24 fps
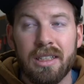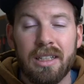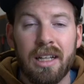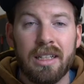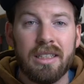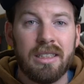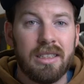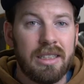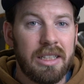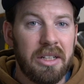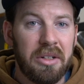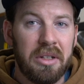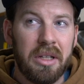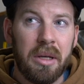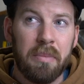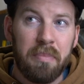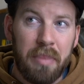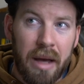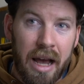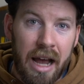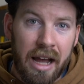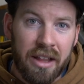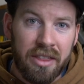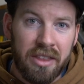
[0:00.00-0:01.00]
necessarily a
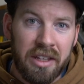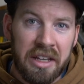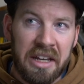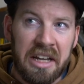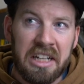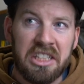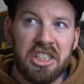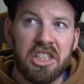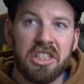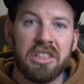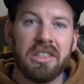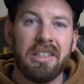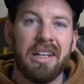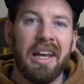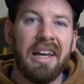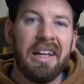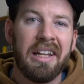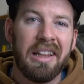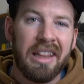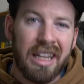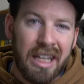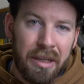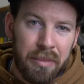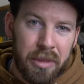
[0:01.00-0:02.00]
bad thing.
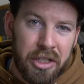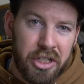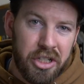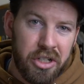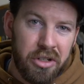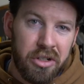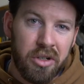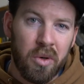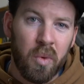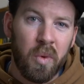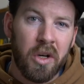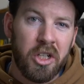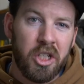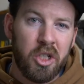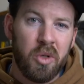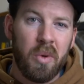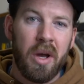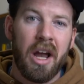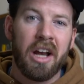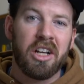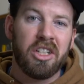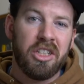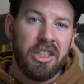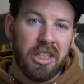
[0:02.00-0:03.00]
It limits you to what you
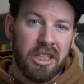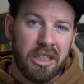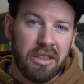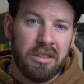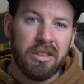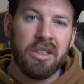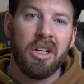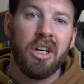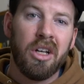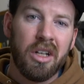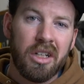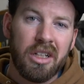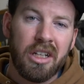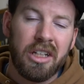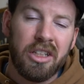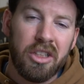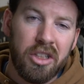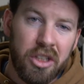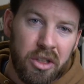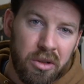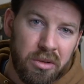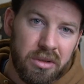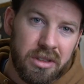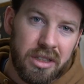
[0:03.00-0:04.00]
actually can
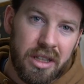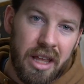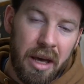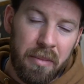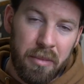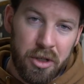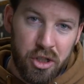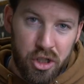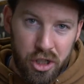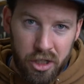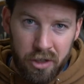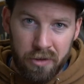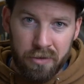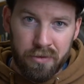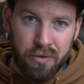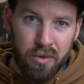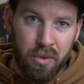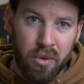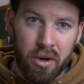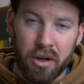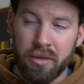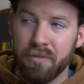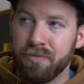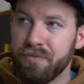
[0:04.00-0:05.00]
use that machine
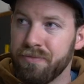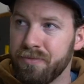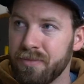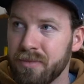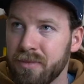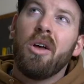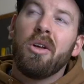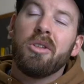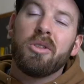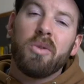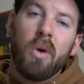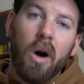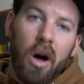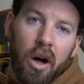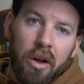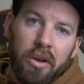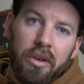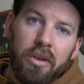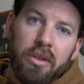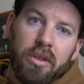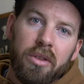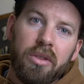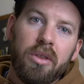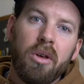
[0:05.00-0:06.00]
for. So
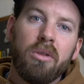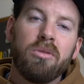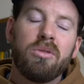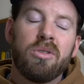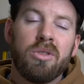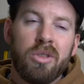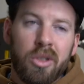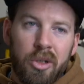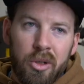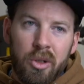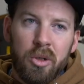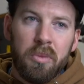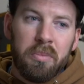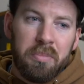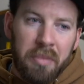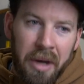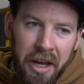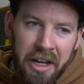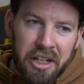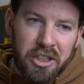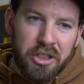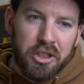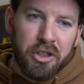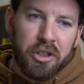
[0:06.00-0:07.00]
other than those two
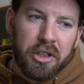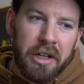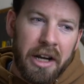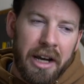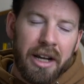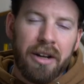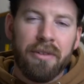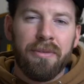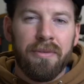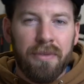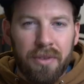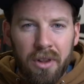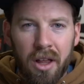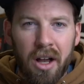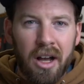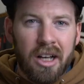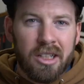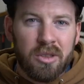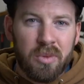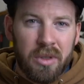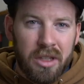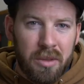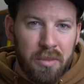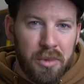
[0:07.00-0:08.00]
major kind of
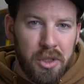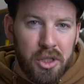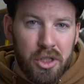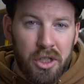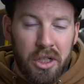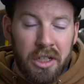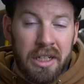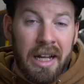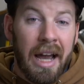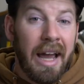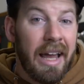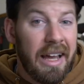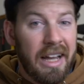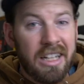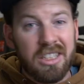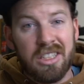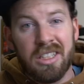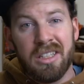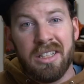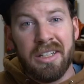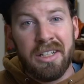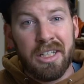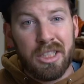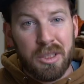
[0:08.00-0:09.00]
flaws with the machine, I
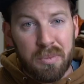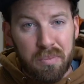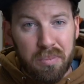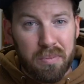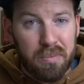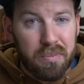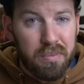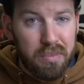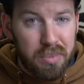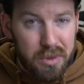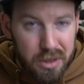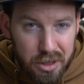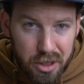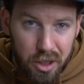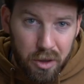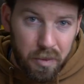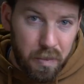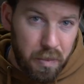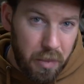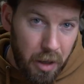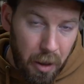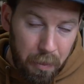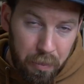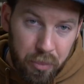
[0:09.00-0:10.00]
actually think it's
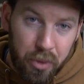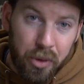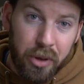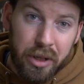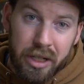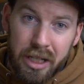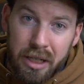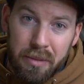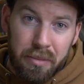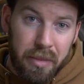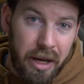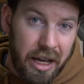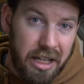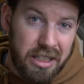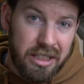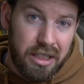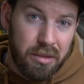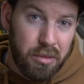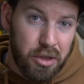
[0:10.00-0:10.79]
still a pretty amazing